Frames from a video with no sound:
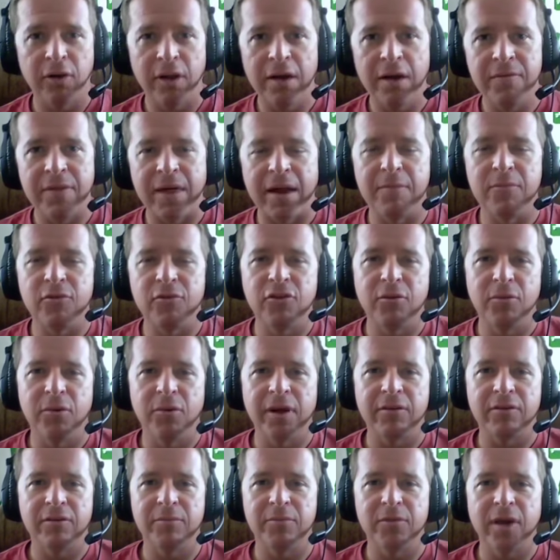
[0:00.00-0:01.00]
viewers will love that. I'm
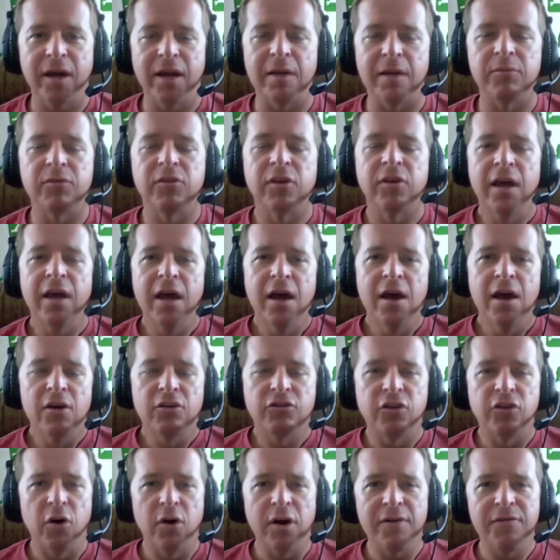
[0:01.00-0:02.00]
sure we'll get some signups.
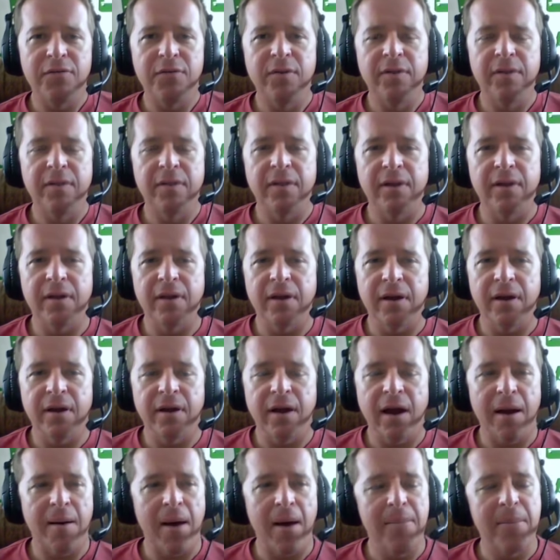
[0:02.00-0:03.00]
So
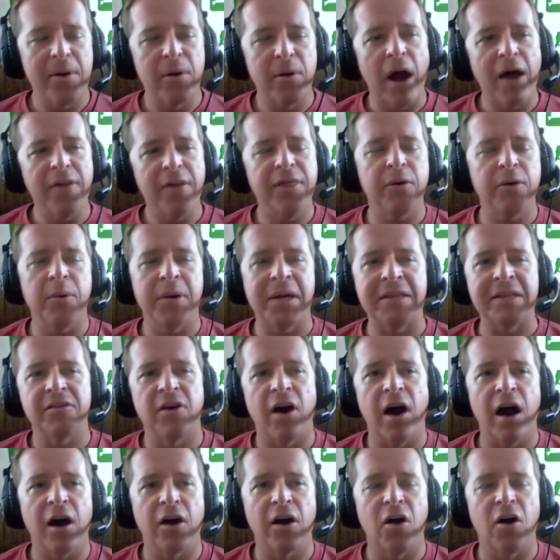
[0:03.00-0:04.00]
I think we
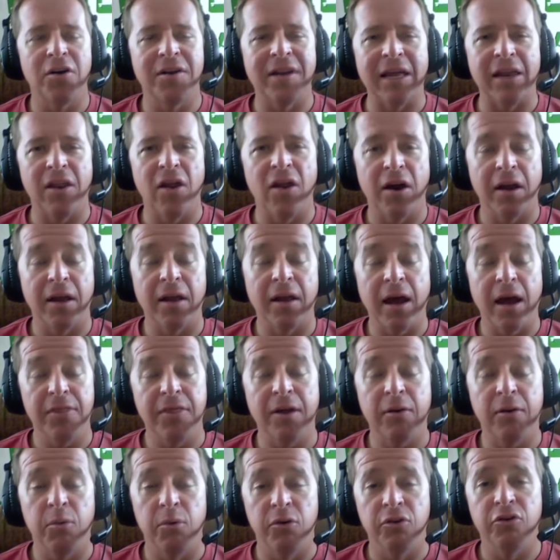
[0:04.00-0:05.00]
could talk all day long, and
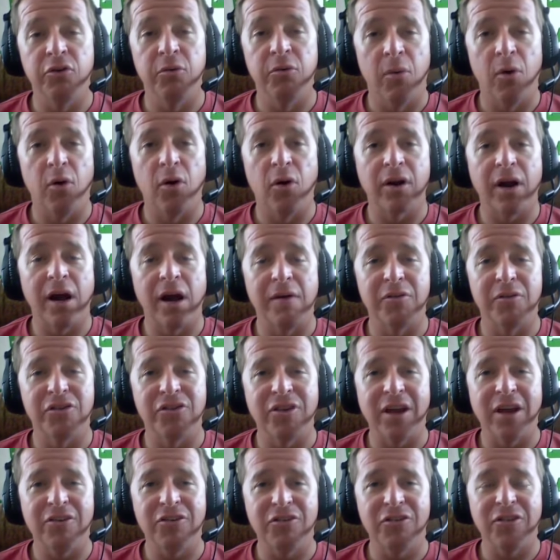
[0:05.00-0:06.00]
I think we'll do more
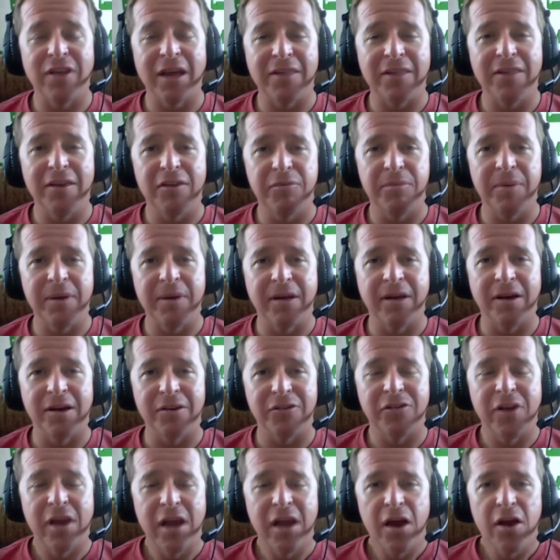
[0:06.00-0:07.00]
conversations like this
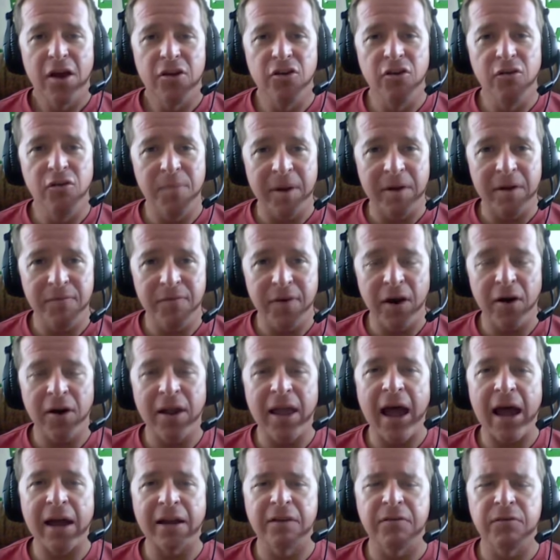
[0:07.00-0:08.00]
because you've been
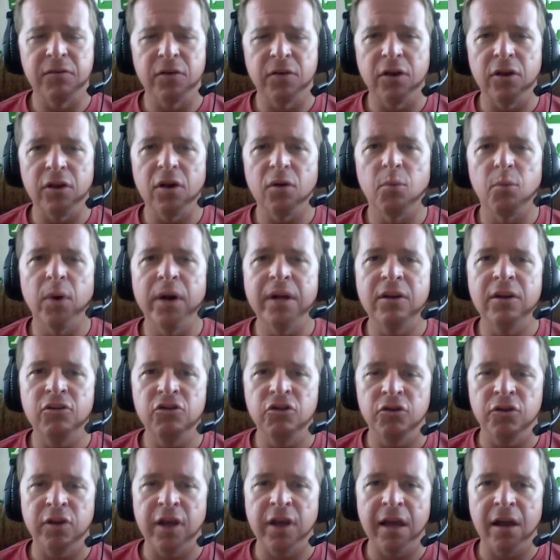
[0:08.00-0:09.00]
very active. When
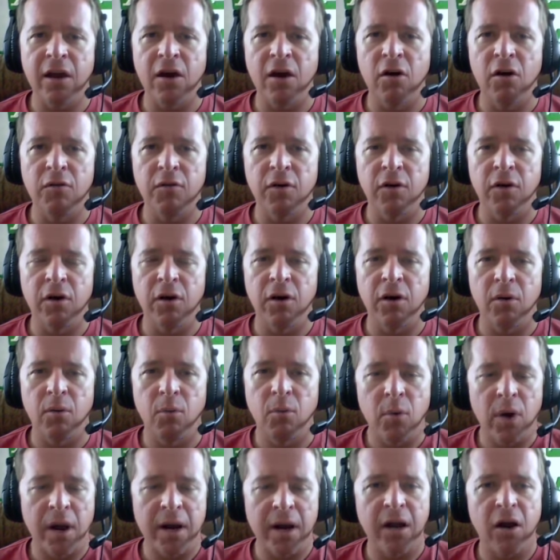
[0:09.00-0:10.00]
did you take
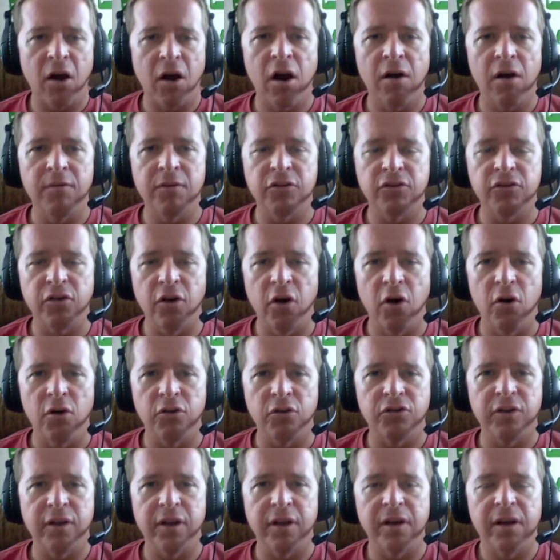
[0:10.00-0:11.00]
over running Harvest
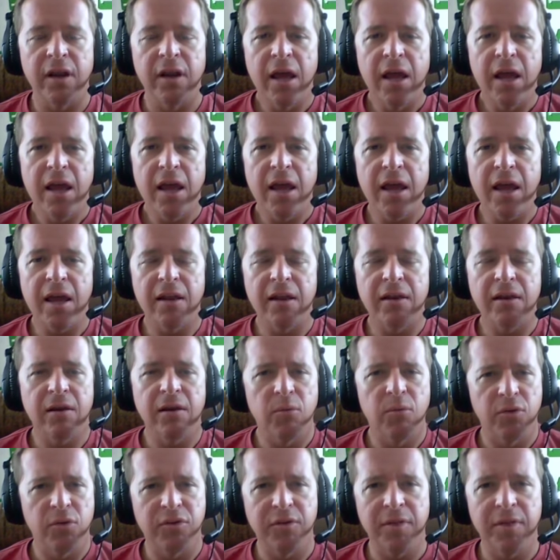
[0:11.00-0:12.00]
Host, and
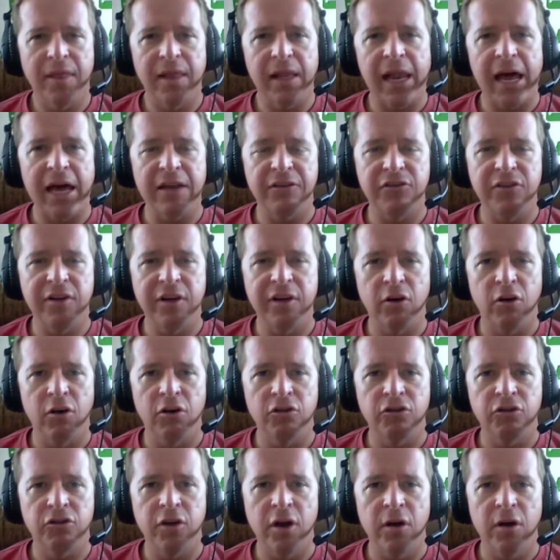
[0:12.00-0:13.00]
was it in the last
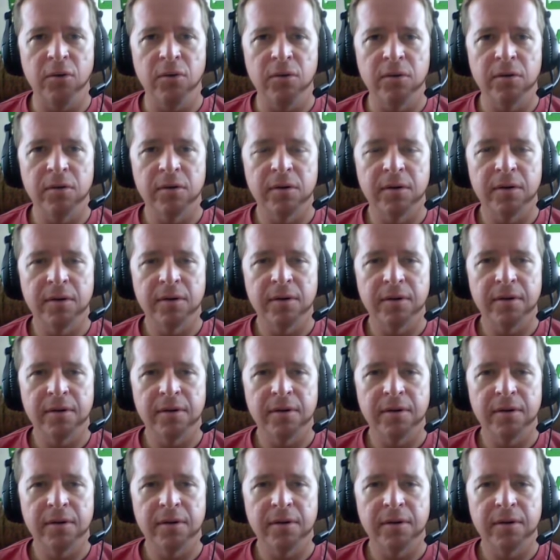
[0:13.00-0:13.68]
year or so?